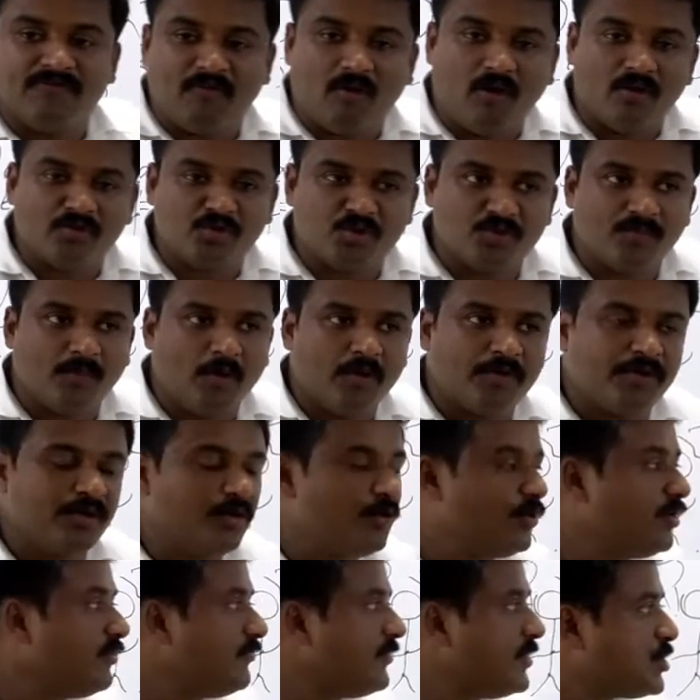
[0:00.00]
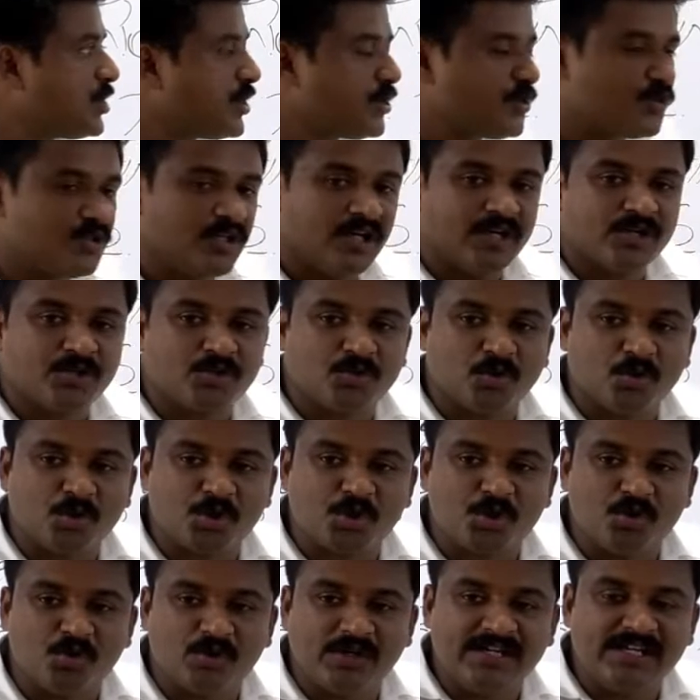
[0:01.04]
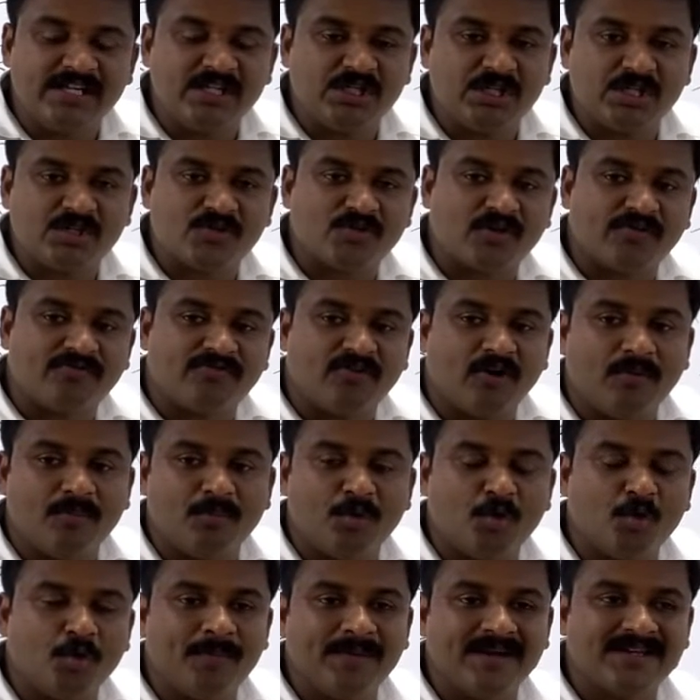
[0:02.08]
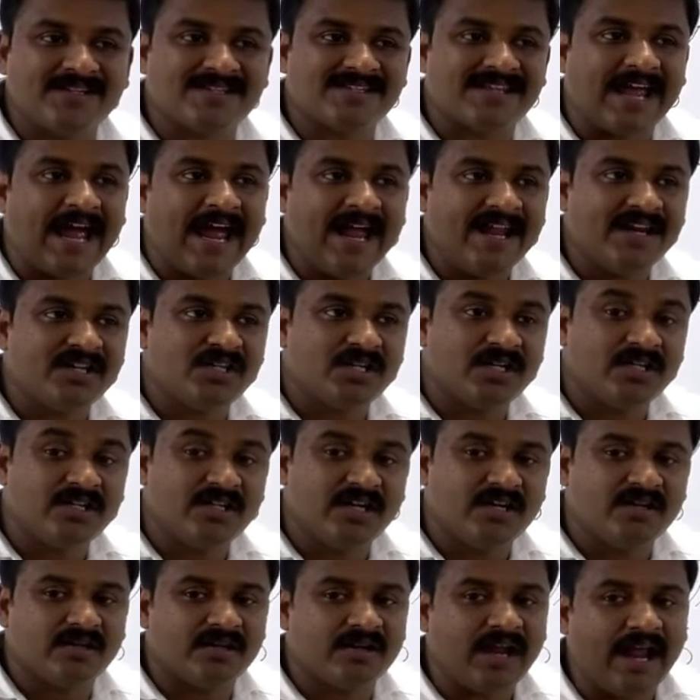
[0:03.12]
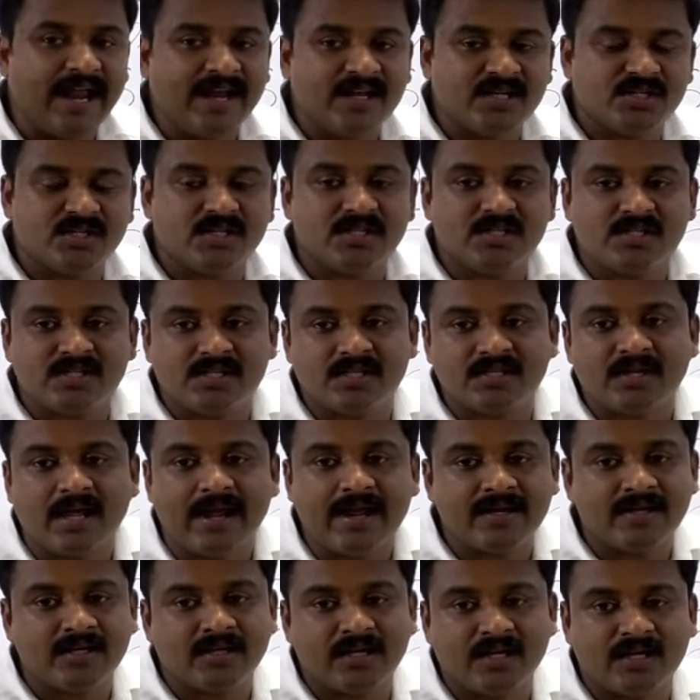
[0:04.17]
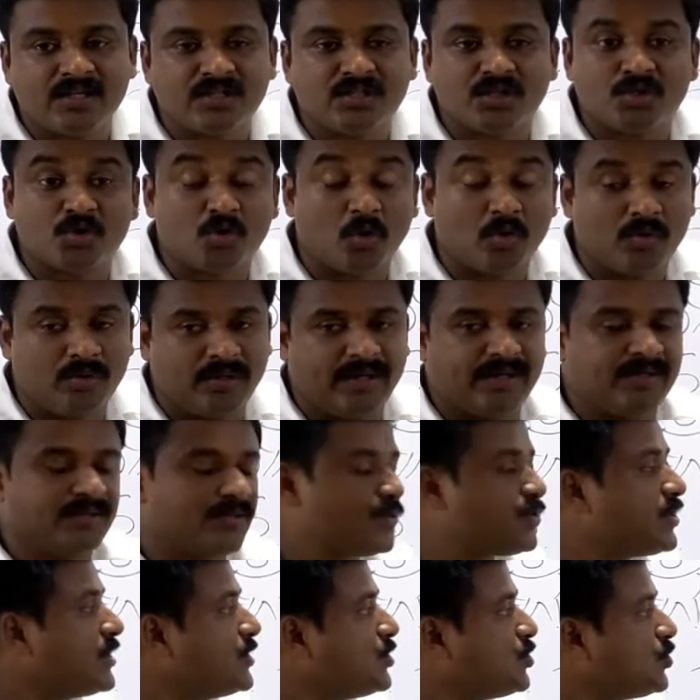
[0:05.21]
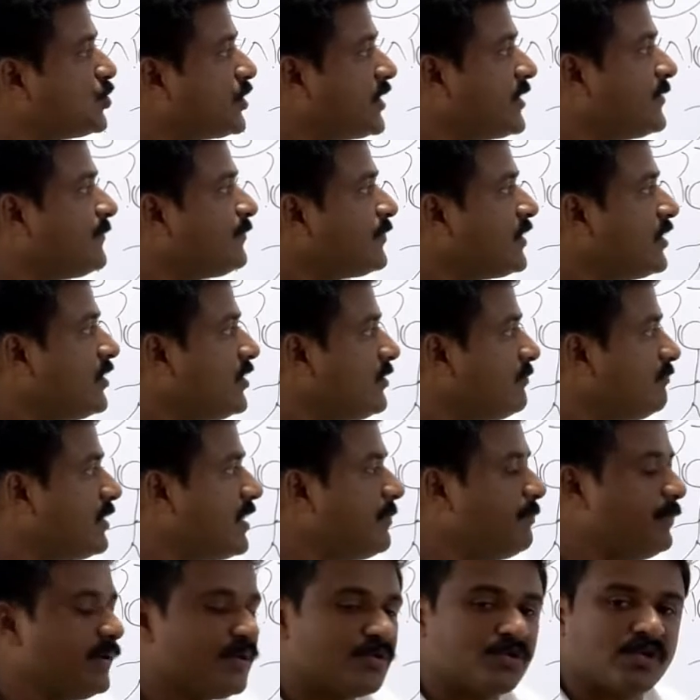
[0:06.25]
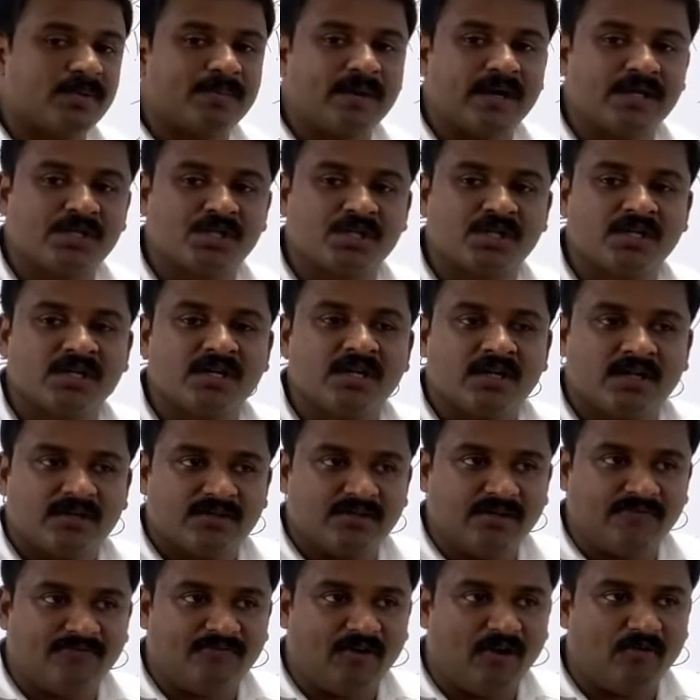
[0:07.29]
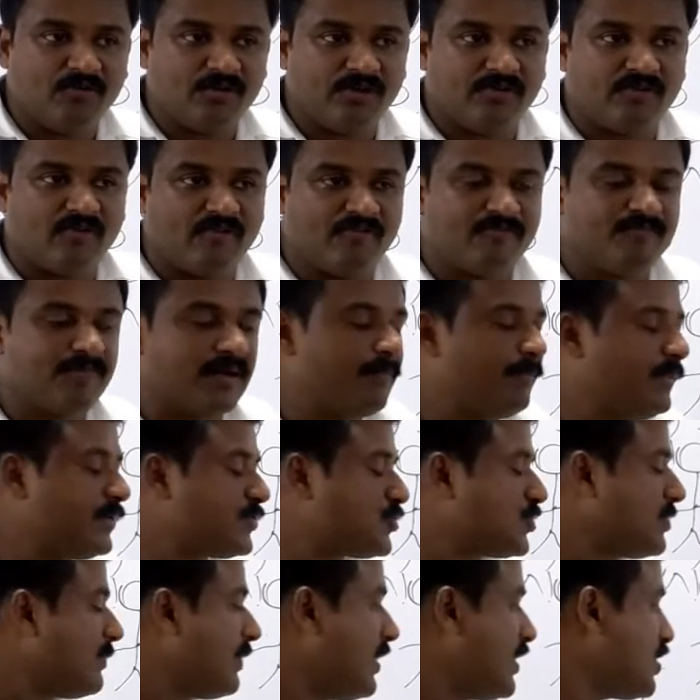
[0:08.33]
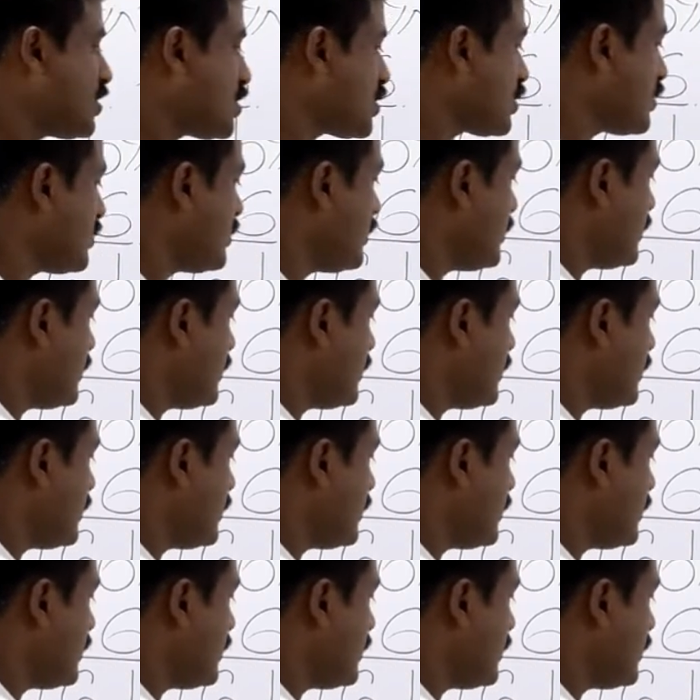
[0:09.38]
fourth module, which is the socio-religious reform movements and Indian renaissance in 19th to 20th century. Brahma Samaj, the founder of Brahma Samaj,